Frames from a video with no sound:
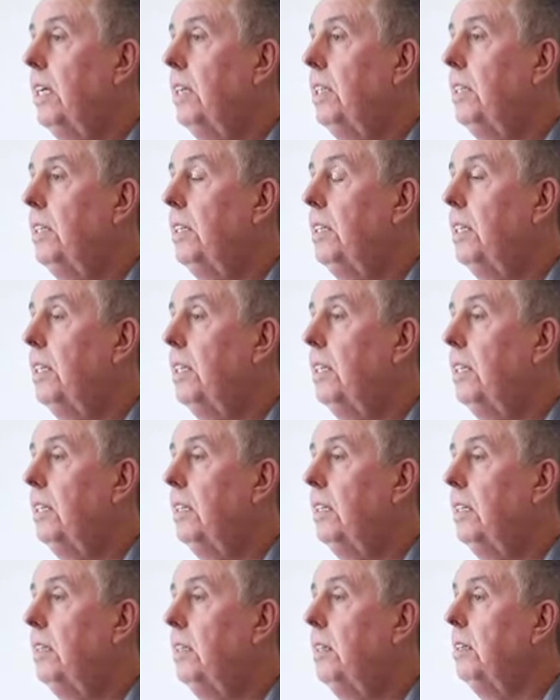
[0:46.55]
and
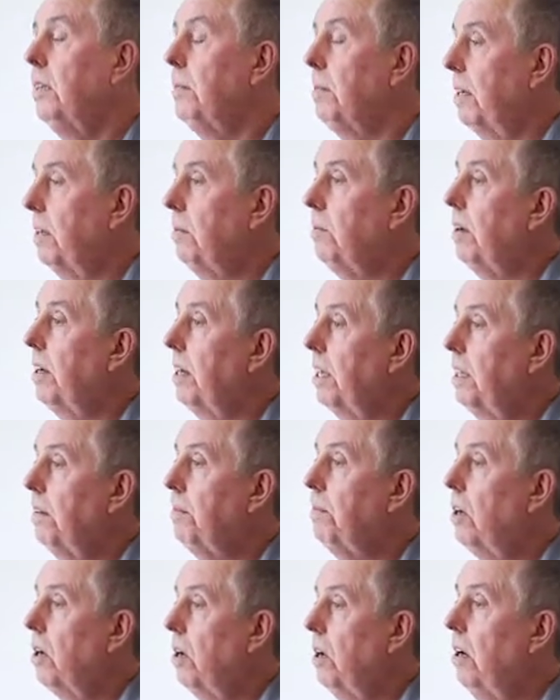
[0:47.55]
you might want to
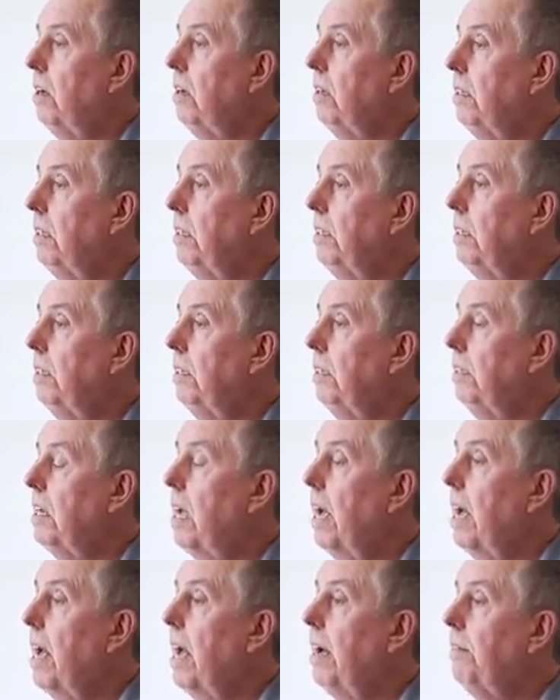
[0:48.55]
give him a call and
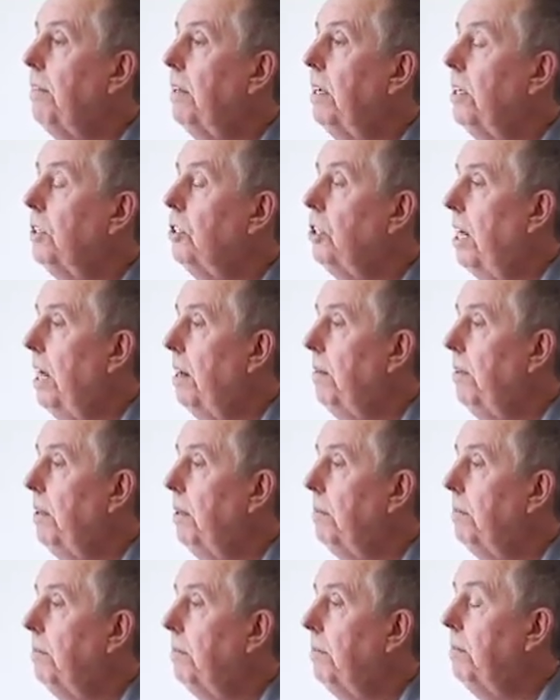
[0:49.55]
have a little chat with
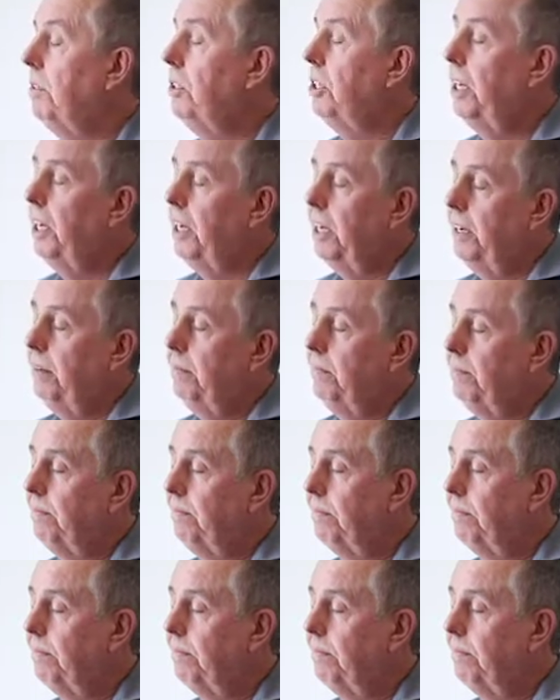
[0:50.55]
him, which I did.